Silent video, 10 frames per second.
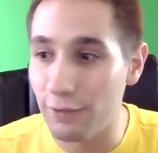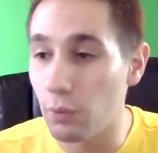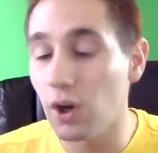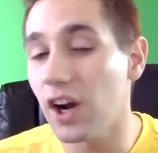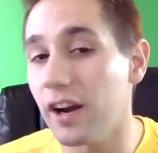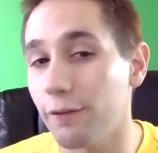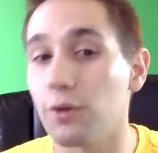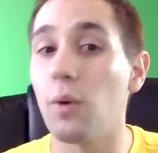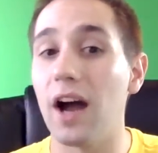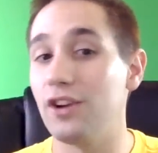if you work on it
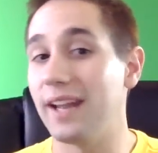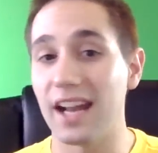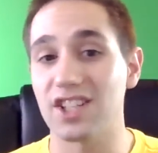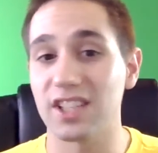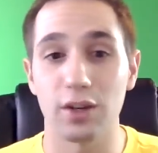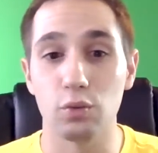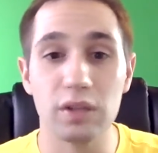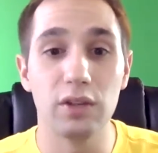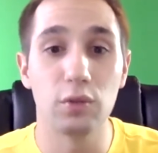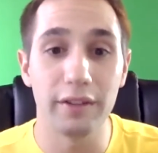for a while, you can actually get
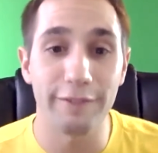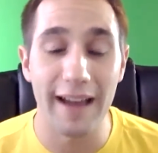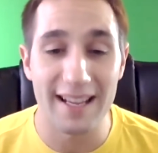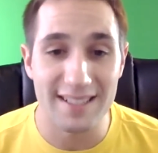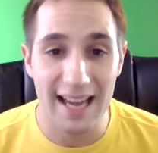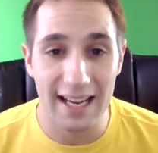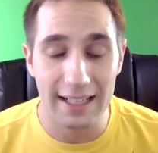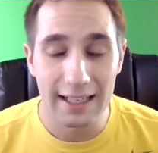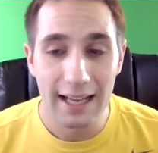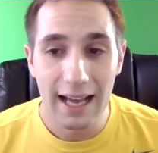really, really fast at
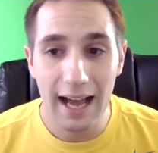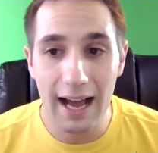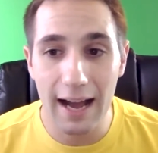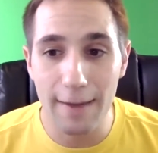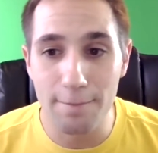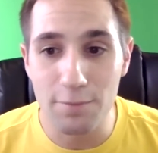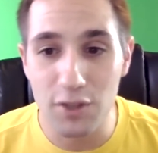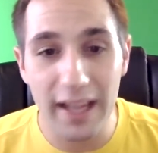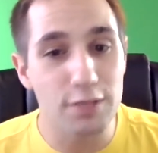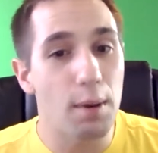it.
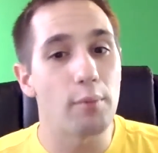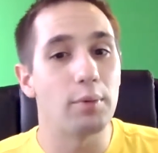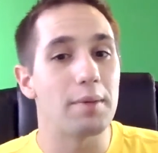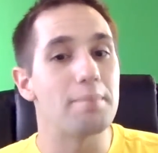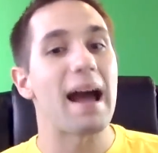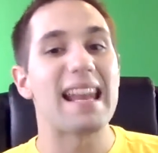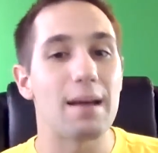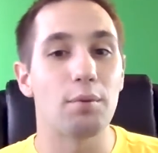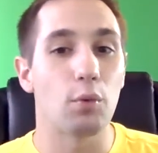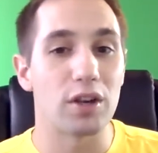So that's probably my
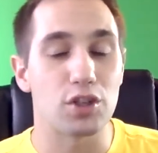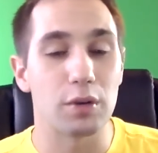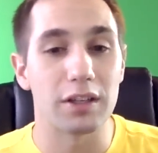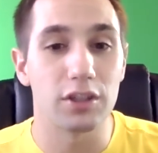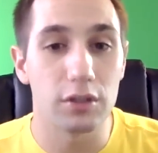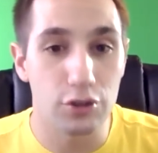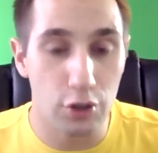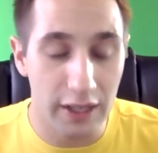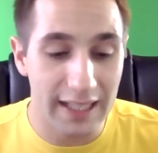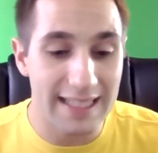number one
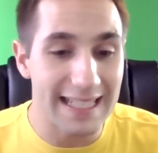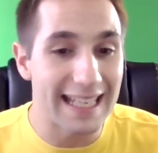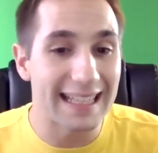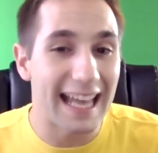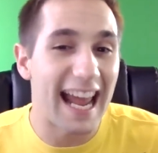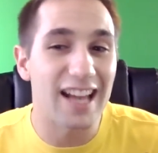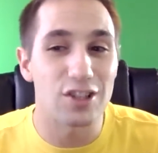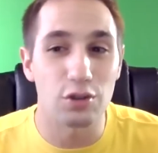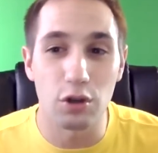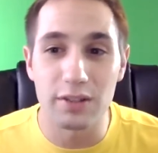trick to get that
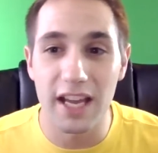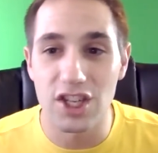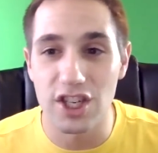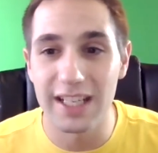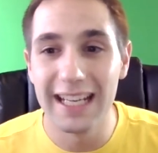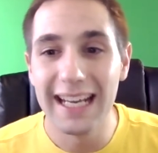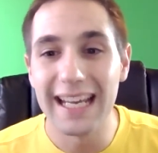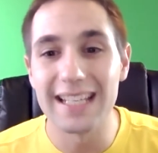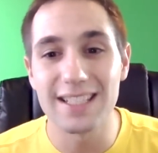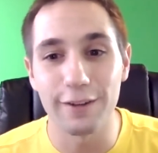extra rotation,
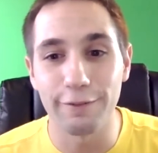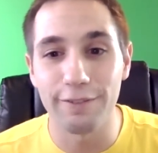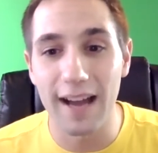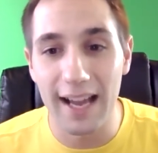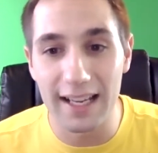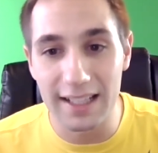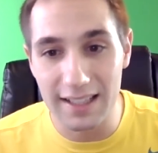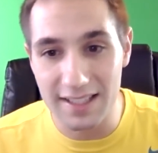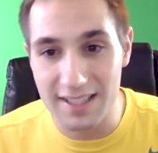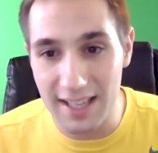is to find
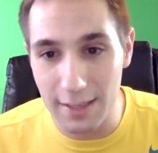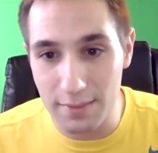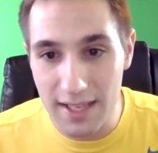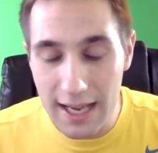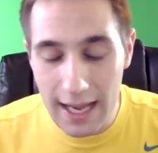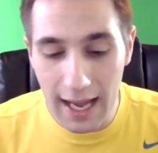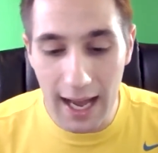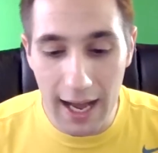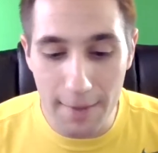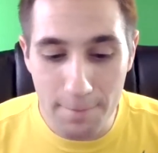the seams.
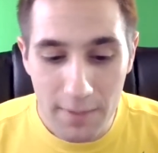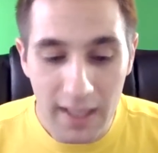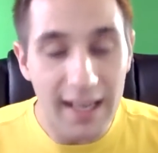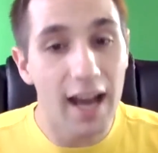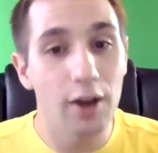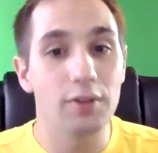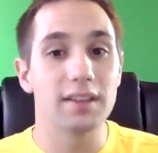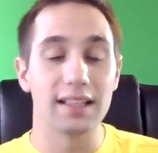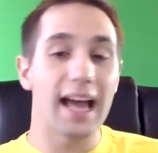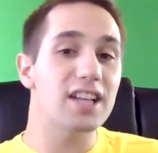Now,
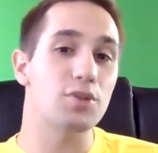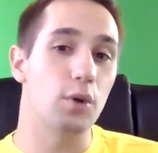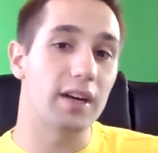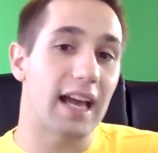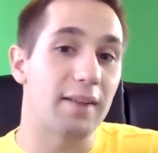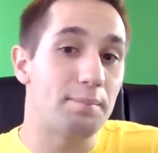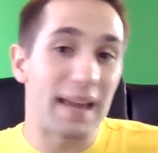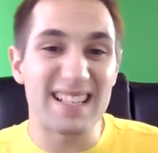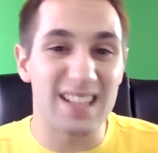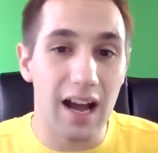the last one, kind of
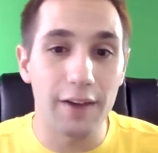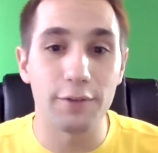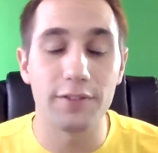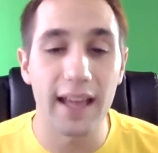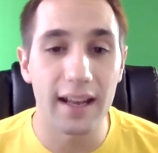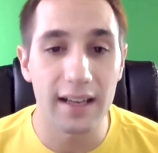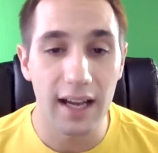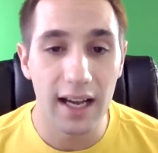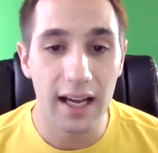based off of that